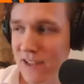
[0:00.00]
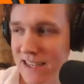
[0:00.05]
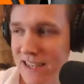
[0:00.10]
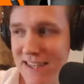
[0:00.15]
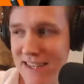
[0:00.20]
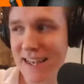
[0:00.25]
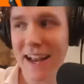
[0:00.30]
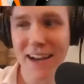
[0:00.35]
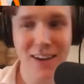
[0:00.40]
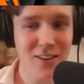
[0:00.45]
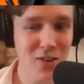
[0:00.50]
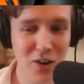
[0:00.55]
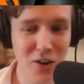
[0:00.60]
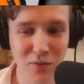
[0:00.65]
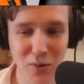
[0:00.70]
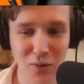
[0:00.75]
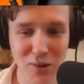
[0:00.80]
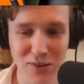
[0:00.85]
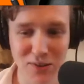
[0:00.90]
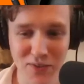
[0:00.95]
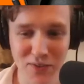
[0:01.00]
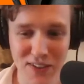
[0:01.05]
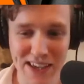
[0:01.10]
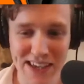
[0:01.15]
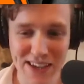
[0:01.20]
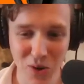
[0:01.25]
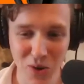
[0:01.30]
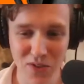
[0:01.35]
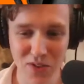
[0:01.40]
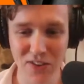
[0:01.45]
sacked off all of
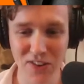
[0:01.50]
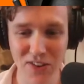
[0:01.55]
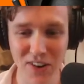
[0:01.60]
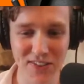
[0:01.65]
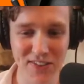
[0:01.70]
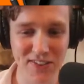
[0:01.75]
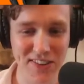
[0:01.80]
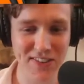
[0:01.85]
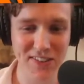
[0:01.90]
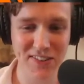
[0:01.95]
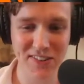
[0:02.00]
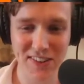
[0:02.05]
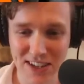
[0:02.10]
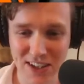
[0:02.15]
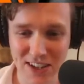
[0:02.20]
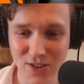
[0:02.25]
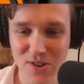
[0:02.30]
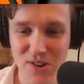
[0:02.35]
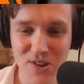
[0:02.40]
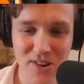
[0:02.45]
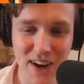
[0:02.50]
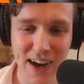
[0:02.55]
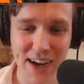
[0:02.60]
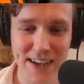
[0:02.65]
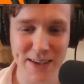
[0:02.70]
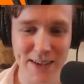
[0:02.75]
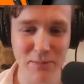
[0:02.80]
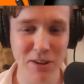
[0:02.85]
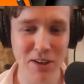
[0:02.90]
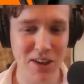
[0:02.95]
the orthodontists. I was like, screw you
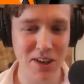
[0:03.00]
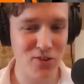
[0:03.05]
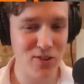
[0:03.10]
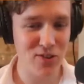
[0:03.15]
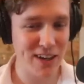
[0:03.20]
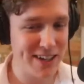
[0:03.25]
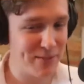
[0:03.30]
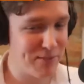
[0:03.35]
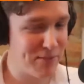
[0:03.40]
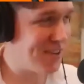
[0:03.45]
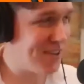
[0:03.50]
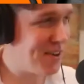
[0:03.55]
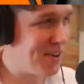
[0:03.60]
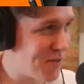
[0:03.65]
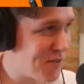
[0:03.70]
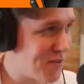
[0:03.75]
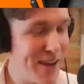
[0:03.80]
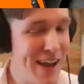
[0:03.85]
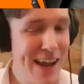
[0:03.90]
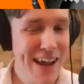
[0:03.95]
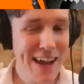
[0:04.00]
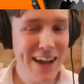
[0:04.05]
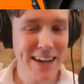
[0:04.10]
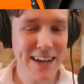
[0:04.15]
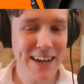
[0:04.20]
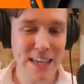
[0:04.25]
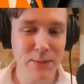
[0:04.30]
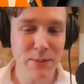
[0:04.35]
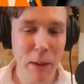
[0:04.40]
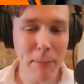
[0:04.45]
guys. I'm going to go try something different. And
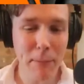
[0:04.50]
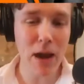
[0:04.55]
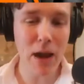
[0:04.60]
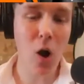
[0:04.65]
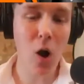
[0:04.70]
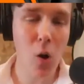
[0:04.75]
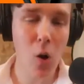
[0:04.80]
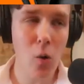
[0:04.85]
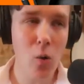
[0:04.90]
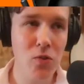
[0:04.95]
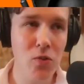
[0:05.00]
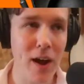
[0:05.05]
I spent my whole